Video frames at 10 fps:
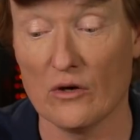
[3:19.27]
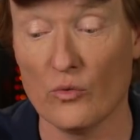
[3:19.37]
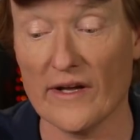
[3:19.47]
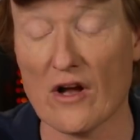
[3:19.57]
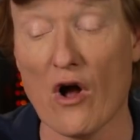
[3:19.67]

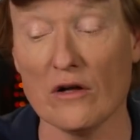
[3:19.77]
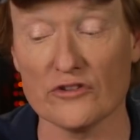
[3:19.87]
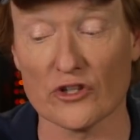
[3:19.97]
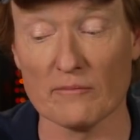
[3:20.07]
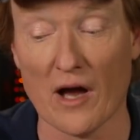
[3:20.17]
We
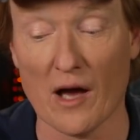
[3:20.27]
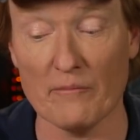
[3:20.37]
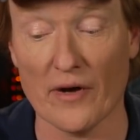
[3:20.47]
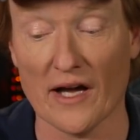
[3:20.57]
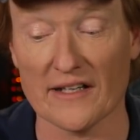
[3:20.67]
Called Your
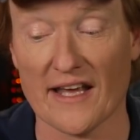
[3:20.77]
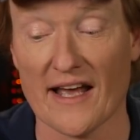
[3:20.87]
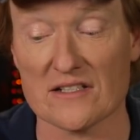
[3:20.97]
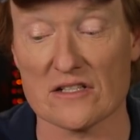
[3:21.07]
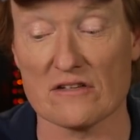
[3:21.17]
Mom
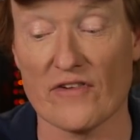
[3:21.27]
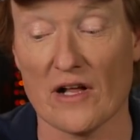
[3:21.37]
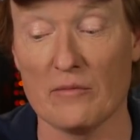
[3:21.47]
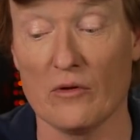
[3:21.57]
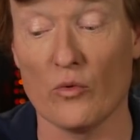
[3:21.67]
podcast is
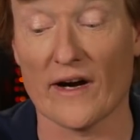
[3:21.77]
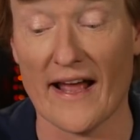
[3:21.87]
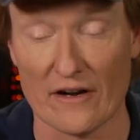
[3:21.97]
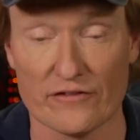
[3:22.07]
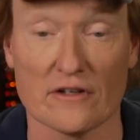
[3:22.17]
available
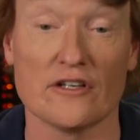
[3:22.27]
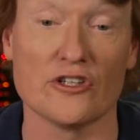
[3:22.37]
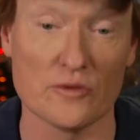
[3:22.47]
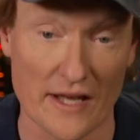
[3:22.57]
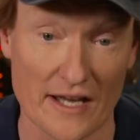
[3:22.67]
wherever
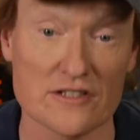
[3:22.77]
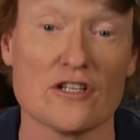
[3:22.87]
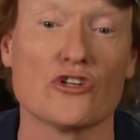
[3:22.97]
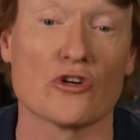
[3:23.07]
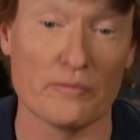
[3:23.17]
you get
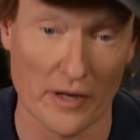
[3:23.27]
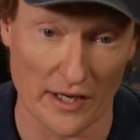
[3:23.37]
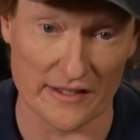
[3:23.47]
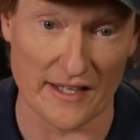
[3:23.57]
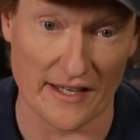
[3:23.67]
your
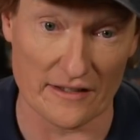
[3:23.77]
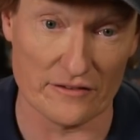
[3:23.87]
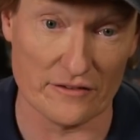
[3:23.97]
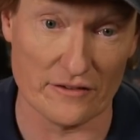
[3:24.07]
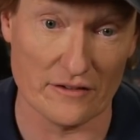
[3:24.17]

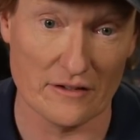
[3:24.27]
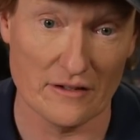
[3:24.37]
podcasts.